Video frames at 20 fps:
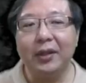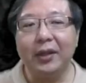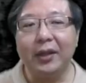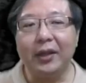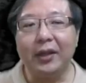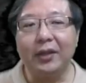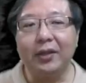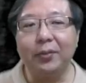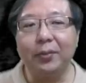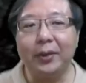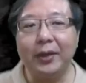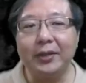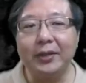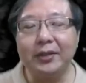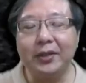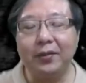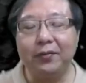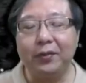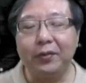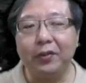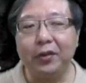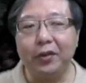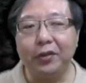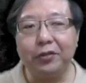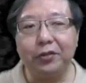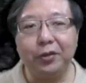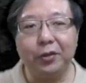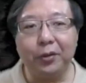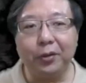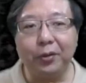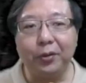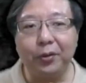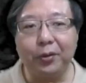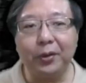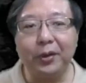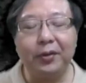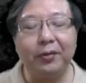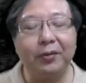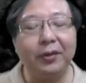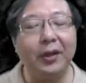Otherwise, if we've gone through the
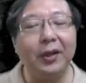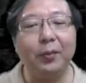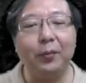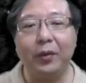whole array and